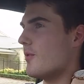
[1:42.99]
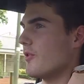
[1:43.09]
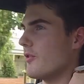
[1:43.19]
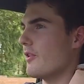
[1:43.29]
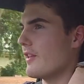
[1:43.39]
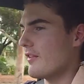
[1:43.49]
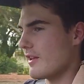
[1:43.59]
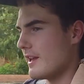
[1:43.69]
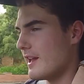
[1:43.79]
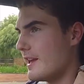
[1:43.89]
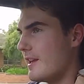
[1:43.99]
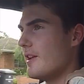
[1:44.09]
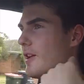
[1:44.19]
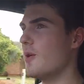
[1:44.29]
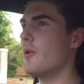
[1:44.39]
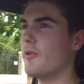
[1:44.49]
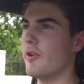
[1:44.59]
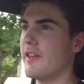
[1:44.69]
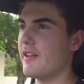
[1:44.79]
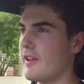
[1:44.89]
what sort of things I need, what
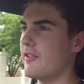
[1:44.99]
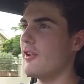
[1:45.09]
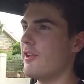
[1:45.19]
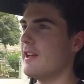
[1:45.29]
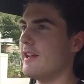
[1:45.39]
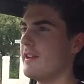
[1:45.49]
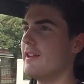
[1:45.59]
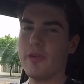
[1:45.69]
sort of things I don't need,